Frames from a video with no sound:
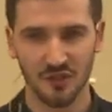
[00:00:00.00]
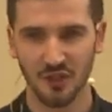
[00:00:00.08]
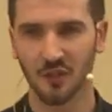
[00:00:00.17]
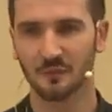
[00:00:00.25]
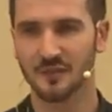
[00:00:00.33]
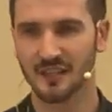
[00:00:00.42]

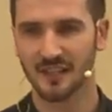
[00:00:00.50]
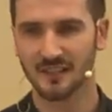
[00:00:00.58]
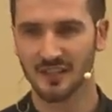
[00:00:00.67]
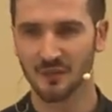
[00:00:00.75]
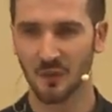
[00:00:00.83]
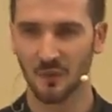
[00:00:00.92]

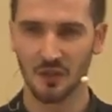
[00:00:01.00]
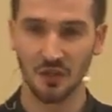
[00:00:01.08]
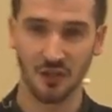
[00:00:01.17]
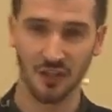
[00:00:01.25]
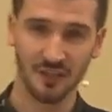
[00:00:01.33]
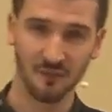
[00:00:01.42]
circumstances? Will you
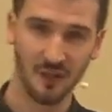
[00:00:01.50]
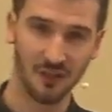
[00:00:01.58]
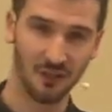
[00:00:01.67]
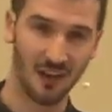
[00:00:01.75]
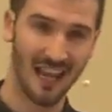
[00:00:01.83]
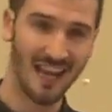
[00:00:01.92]
trust him with
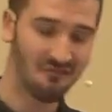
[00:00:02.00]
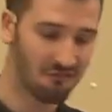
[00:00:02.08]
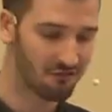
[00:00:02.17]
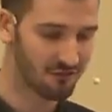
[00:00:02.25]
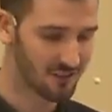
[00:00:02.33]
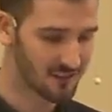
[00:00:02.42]
your
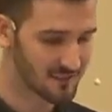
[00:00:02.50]
life?